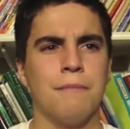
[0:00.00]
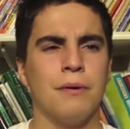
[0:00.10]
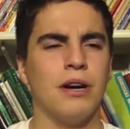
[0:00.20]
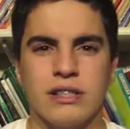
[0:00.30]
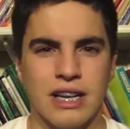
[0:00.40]

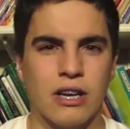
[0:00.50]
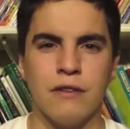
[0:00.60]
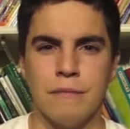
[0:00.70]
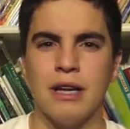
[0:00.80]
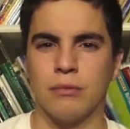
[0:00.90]
but they could
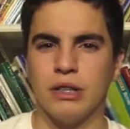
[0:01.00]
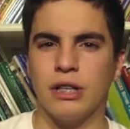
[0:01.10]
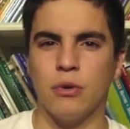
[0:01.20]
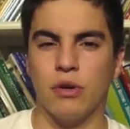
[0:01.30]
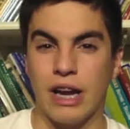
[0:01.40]
have made a really
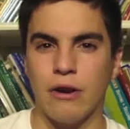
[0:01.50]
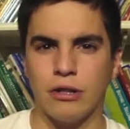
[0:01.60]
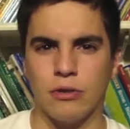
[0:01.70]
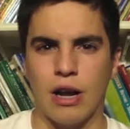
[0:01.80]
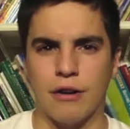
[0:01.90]
cool
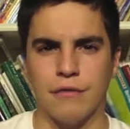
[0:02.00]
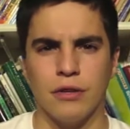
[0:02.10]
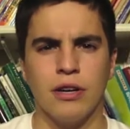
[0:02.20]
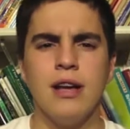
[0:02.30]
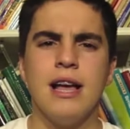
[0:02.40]
character out of her